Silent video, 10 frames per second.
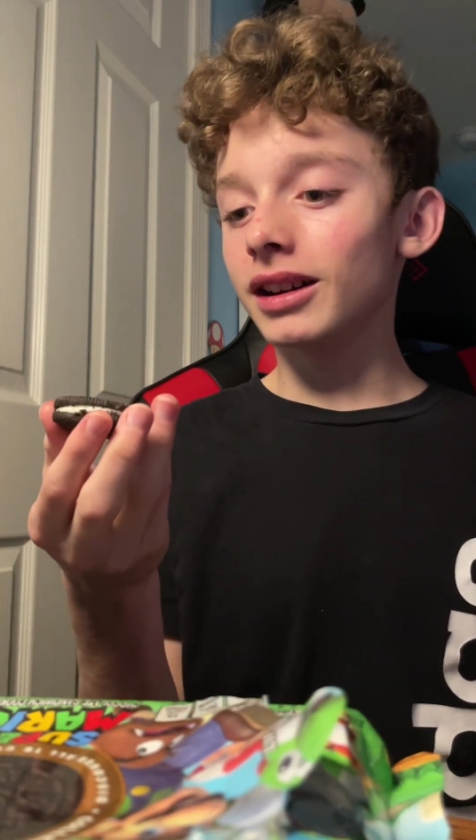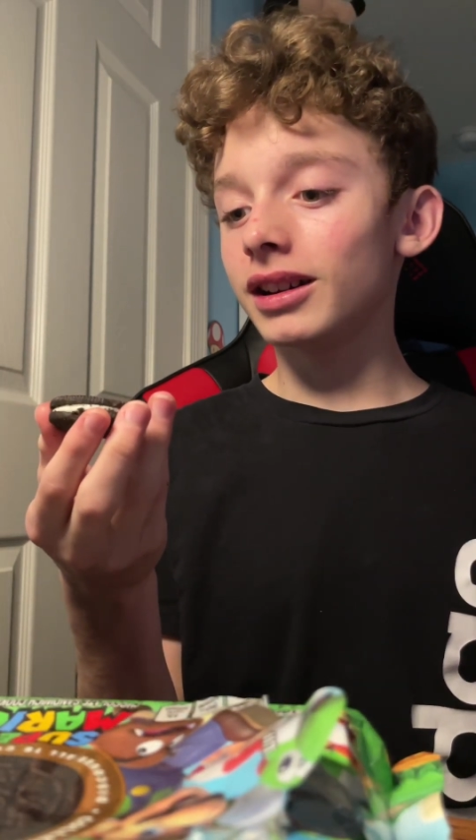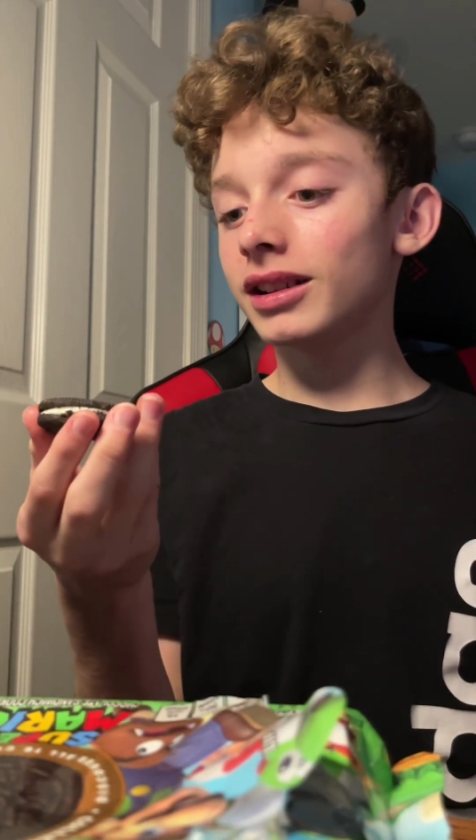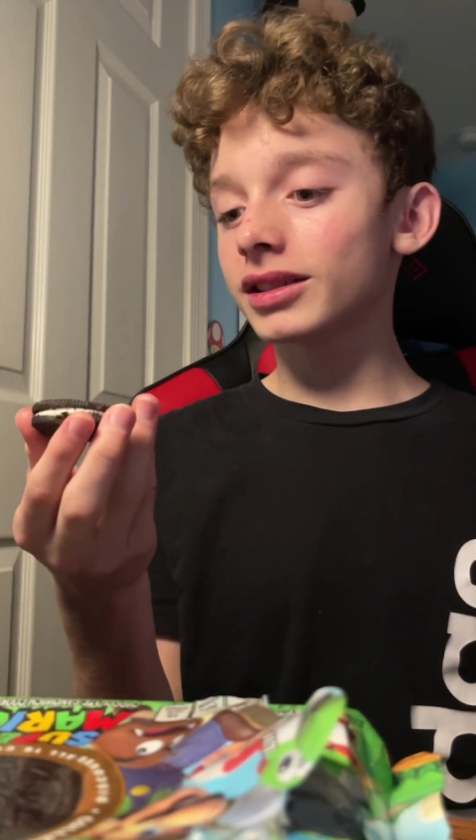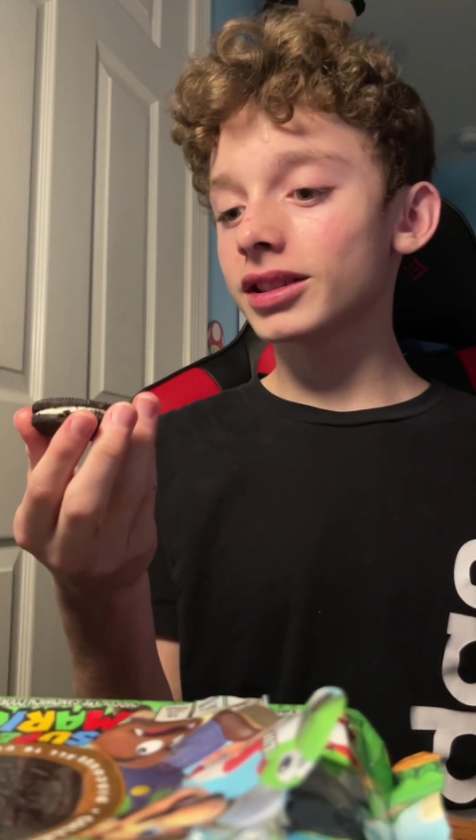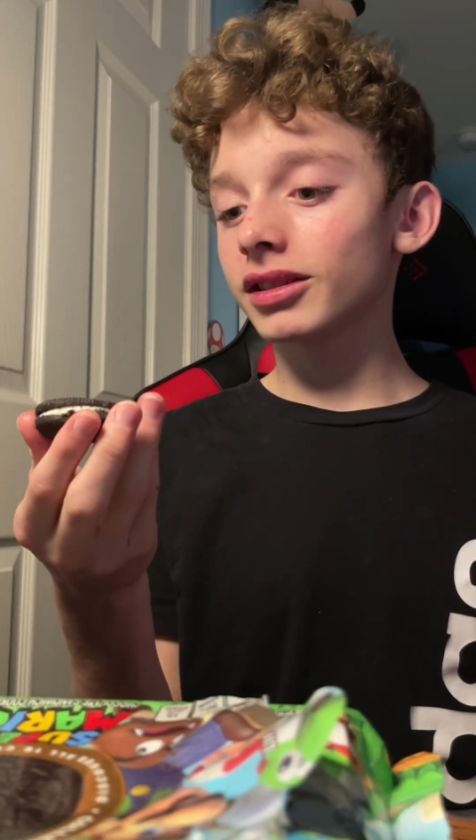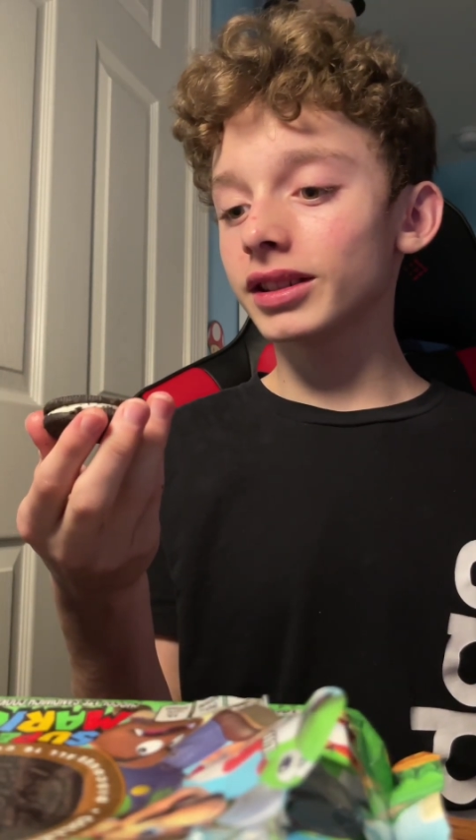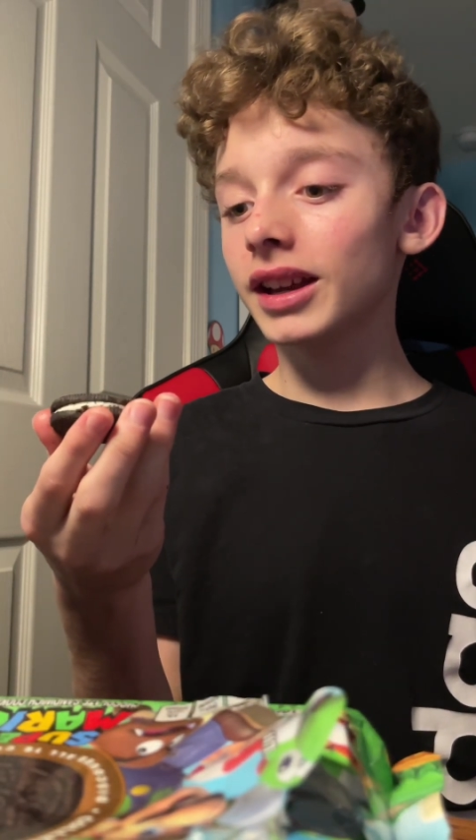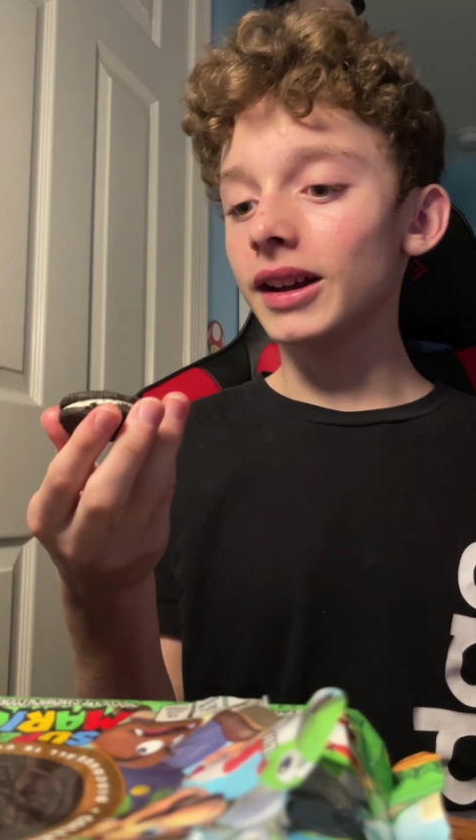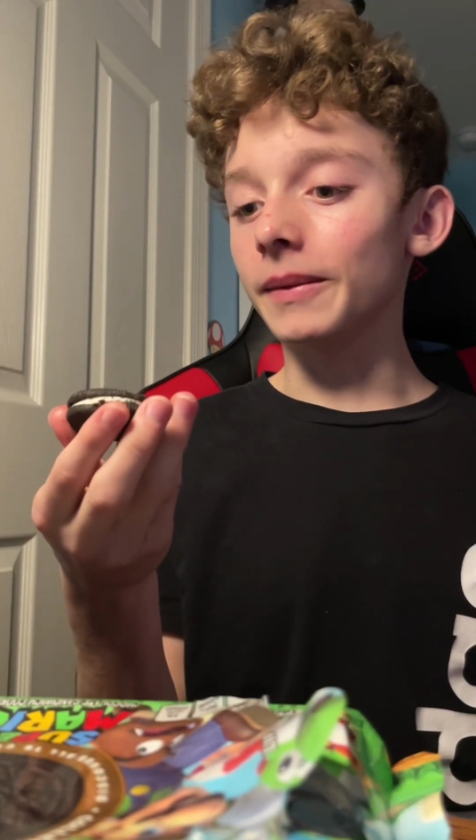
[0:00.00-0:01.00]
So
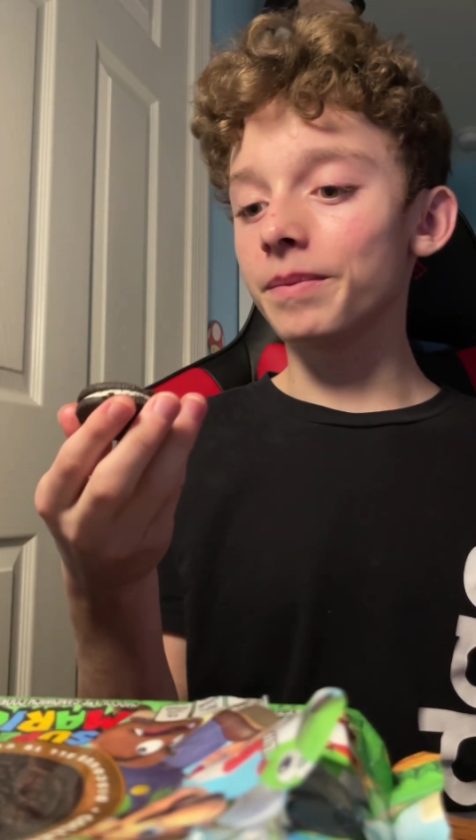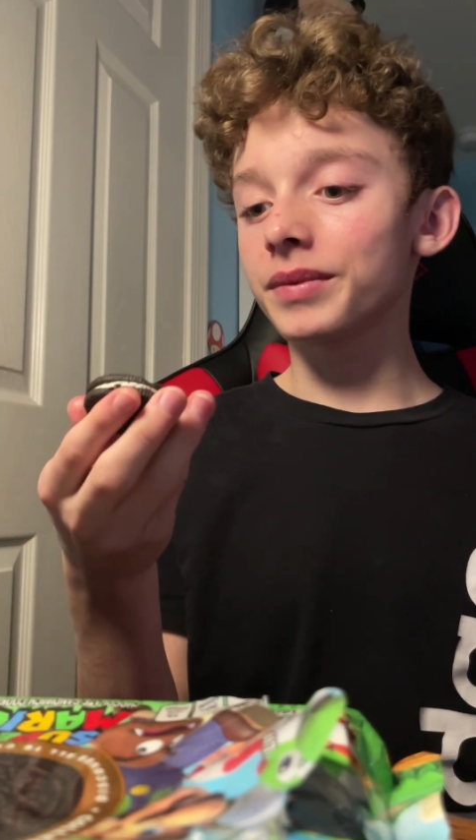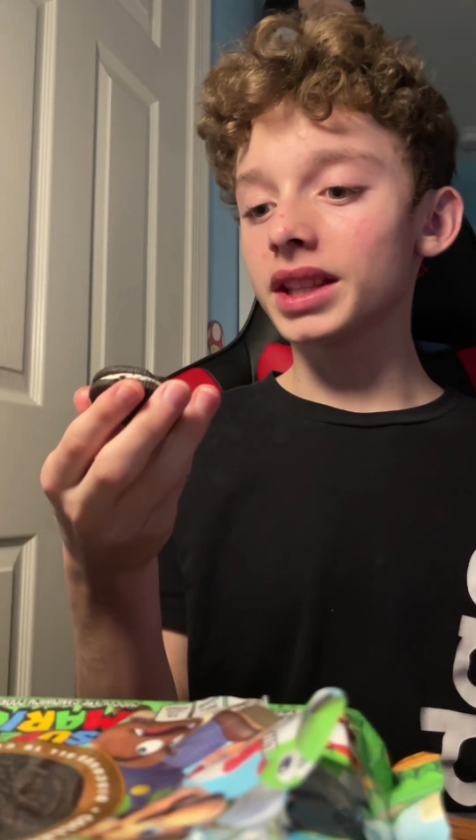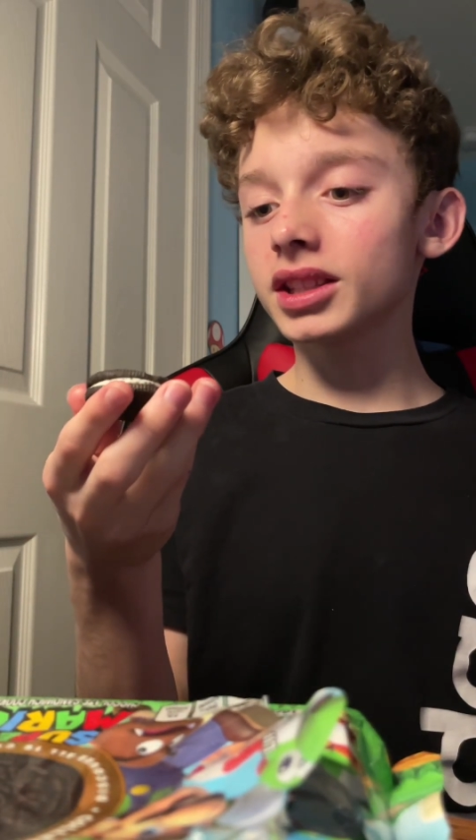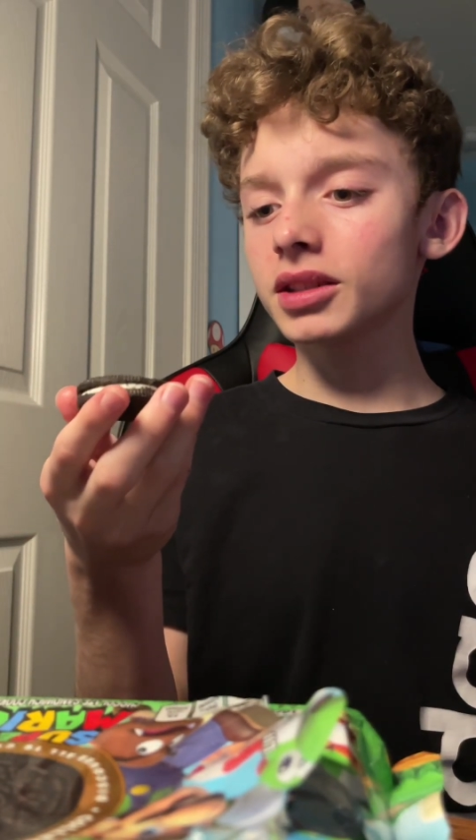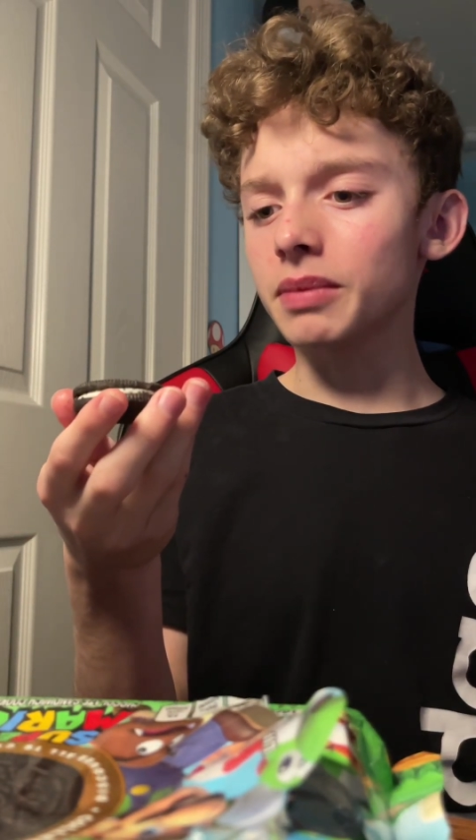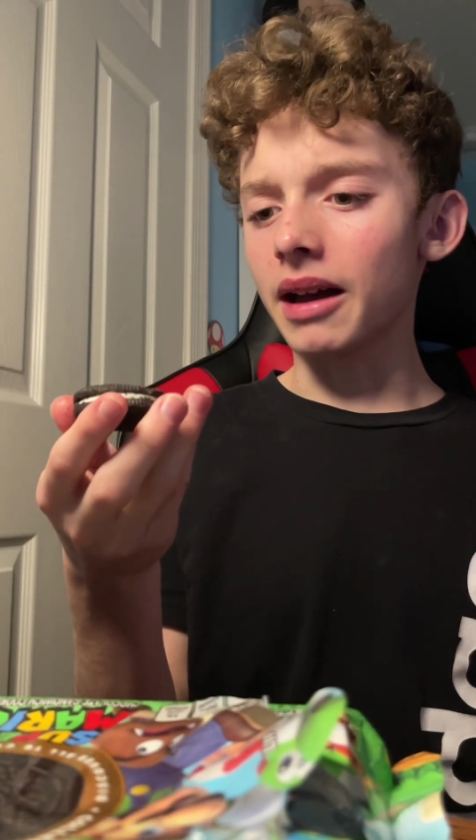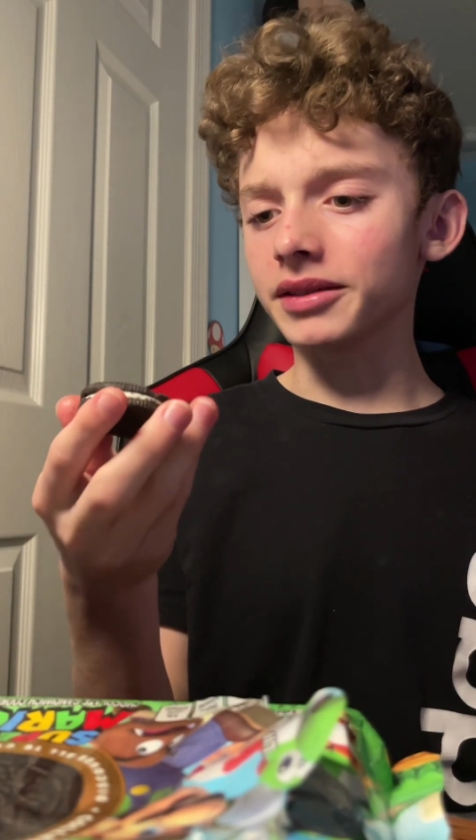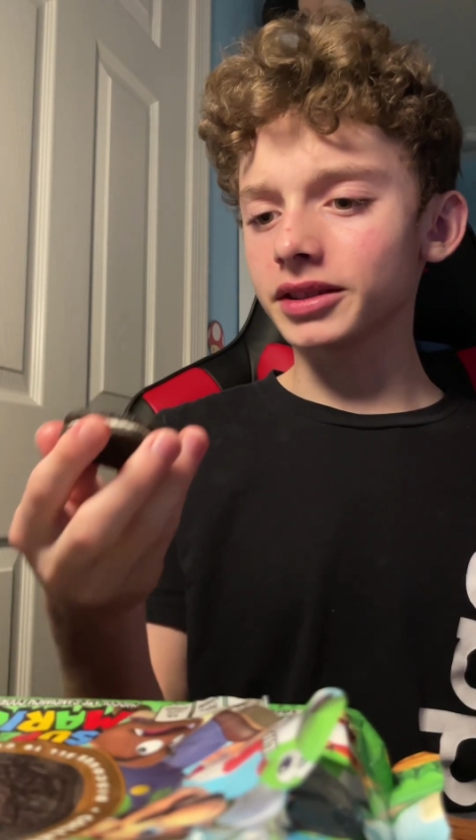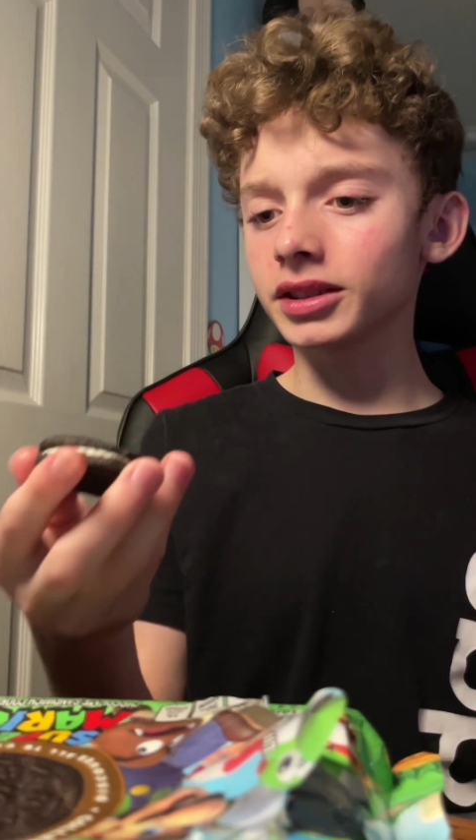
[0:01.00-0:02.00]
yeah, this is
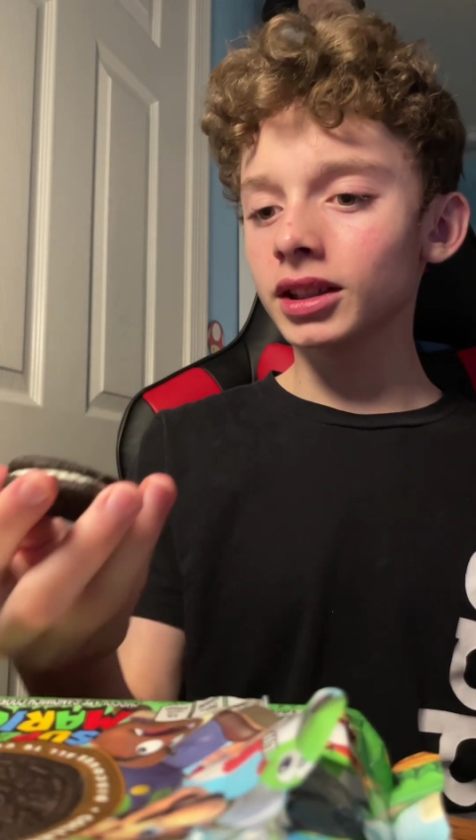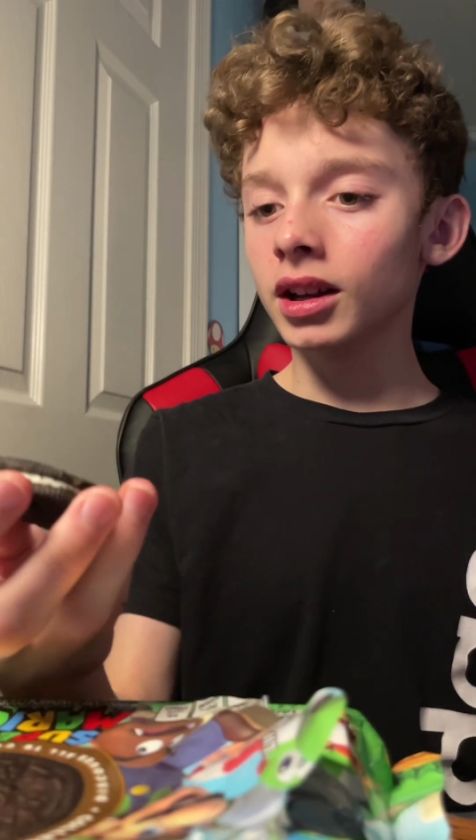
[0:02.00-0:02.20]
Bowser.